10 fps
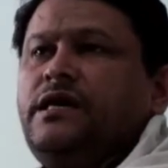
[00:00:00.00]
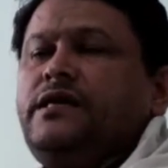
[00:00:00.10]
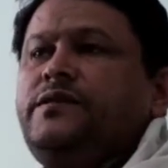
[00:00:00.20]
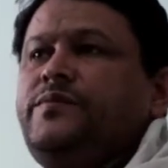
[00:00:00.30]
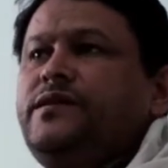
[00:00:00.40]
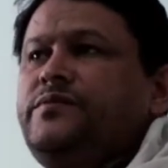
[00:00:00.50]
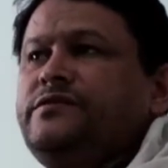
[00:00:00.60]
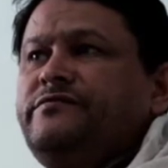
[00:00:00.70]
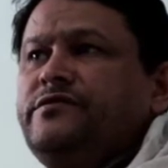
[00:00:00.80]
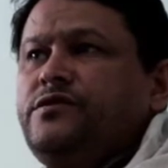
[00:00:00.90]
And the purpose
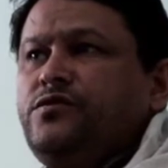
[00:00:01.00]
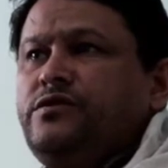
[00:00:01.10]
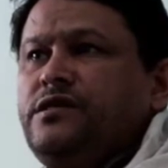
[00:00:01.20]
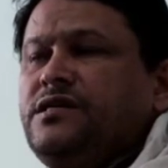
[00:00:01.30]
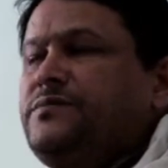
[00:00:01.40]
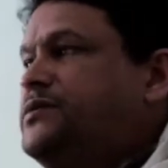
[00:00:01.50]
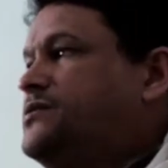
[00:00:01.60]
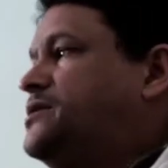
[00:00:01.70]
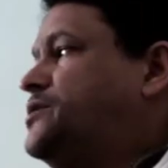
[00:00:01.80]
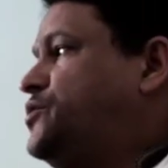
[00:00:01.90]
of the slaughtering is
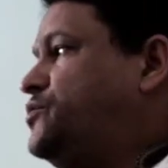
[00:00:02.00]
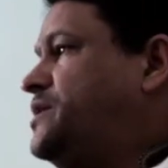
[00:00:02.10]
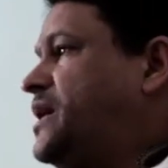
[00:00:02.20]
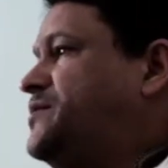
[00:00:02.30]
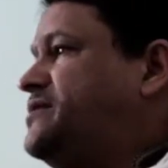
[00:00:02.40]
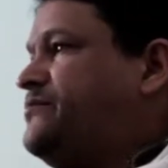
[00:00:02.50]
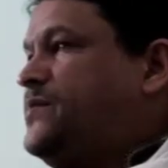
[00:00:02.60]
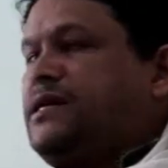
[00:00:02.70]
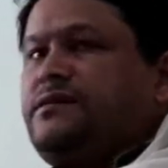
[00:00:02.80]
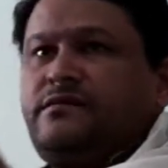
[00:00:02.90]
because there's two types of
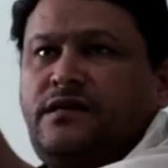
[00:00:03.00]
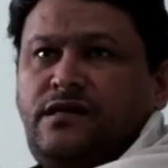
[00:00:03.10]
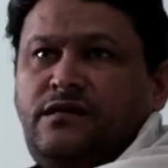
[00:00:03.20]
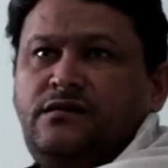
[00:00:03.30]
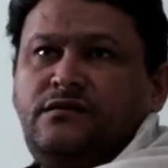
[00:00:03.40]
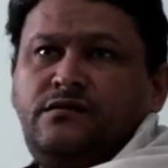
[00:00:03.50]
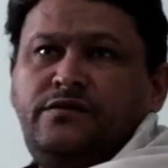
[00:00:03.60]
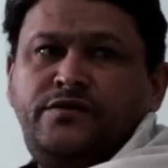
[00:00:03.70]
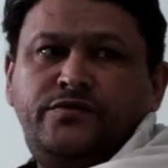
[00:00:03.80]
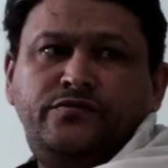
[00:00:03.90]
blood running
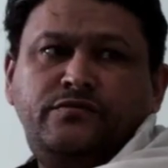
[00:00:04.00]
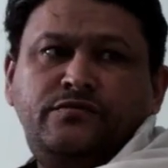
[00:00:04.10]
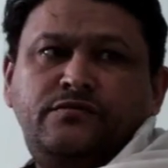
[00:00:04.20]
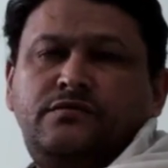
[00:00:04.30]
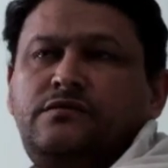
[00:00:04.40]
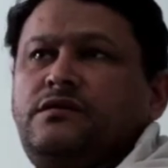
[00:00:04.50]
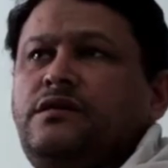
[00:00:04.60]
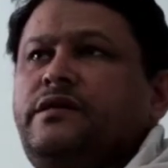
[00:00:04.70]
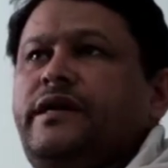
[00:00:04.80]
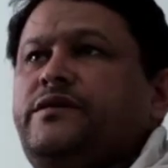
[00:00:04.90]
through
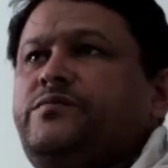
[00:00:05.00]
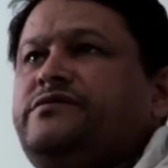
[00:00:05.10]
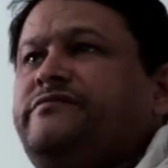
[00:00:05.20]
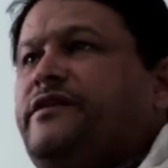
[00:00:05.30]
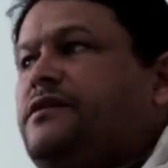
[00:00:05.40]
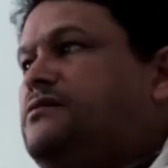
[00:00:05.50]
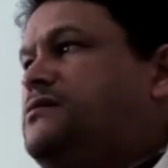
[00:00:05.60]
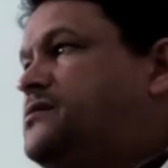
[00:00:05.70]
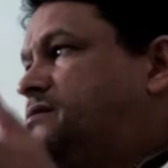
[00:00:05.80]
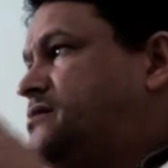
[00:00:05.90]
an animal's vein.
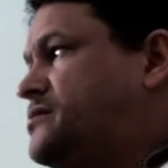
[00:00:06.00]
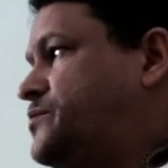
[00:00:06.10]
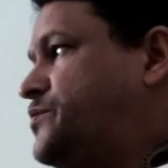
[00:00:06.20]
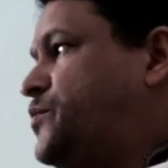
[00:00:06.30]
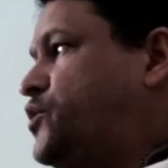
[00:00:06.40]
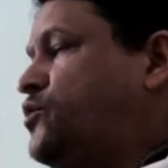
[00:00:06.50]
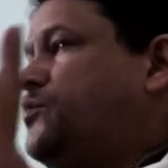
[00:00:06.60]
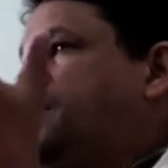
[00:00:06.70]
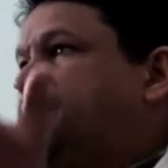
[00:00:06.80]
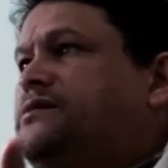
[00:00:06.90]
There's the pure
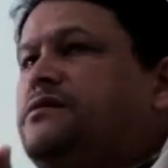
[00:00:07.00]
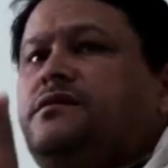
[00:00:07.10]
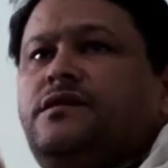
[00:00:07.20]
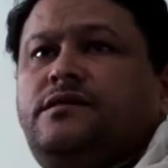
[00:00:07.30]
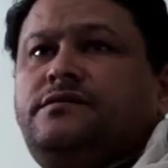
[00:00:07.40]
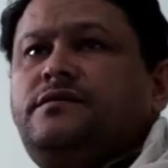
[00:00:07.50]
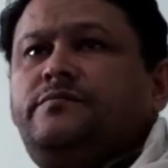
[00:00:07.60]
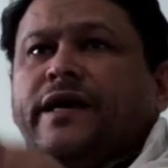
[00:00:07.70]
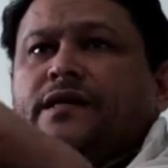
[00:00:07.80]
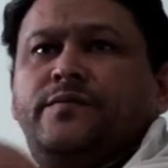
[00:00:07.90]
blood and there is the
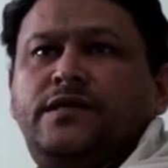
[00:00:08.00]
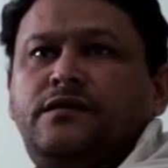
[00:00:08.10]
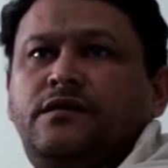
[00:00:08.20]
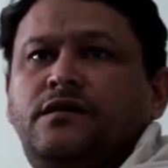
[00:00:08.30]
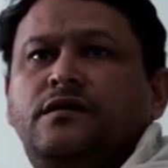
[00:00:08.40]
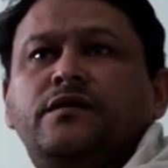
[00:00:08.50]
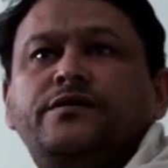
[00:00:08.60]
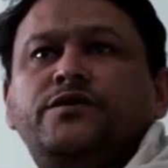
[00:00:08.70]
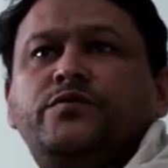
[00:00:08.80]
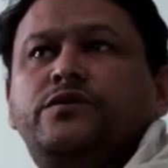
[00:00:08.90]
bad blood.
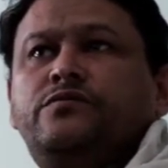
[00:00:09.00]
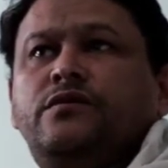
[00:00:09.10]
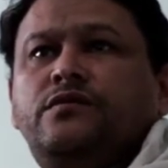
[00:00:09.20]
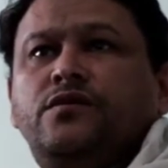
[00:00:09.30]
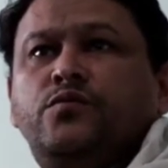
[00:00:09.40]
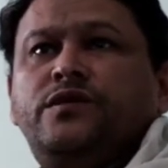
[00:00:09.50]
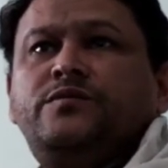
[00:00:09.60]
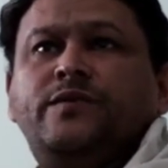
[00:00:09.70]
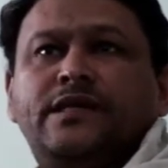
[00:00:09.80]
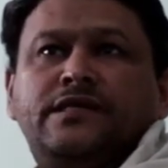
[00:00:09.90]
So we do not know
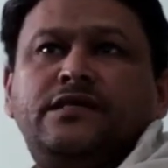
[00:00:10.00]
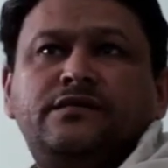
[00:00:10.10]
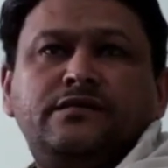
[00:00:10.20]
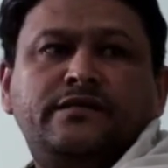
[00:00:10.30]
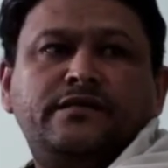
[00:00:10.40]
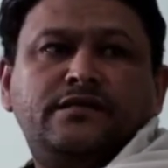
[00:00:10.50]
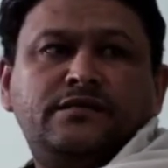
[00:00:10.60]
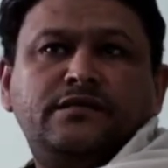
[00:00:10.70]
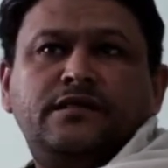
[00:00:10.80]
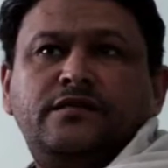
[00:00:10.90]
which blood is it that's
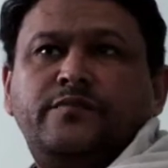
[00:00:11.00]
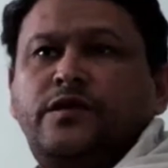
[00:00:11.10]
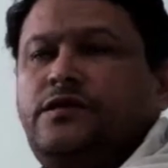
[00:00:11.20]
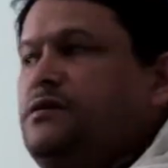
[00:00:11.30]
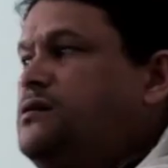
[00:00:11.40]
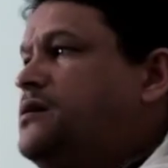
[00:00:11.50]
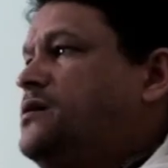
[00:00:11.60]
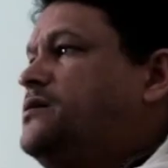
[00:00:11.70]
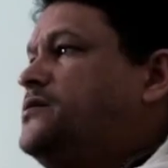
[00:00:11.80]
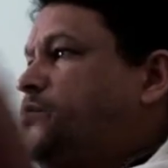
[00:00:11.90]
still in the body.
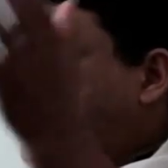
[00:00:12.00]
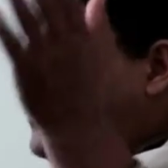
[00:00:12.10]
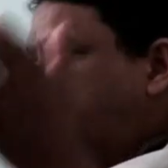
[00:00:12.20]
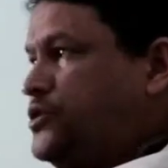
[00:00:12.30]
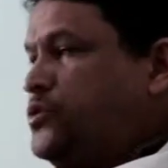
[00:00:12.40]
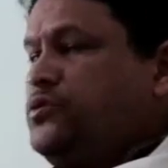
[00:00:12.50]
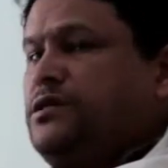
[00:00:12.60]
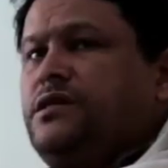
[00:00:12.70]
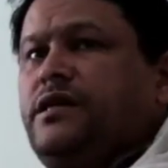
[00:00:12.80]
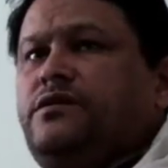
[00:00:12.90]
So when you
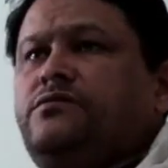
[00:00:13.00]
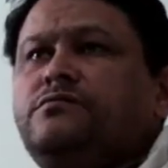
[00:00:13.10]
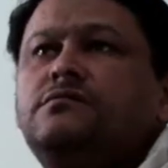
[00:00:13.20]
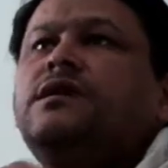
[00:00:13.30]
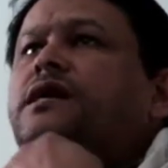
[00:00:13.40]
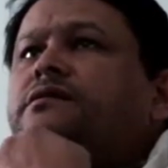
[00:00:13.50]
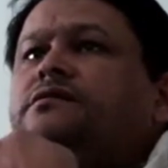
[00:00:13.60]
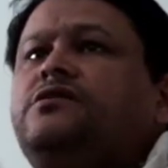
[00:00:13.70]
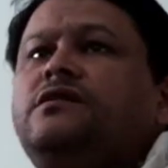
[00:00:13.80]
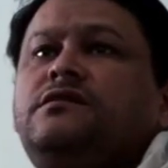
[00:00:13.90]
slaughter and you cut the
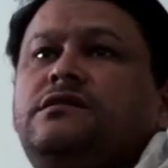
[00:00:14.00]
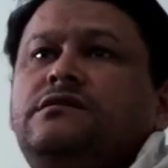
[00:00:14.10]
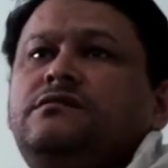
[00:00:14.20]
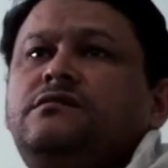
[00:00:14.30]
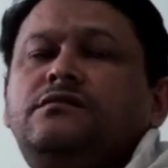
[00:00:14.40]
jugular,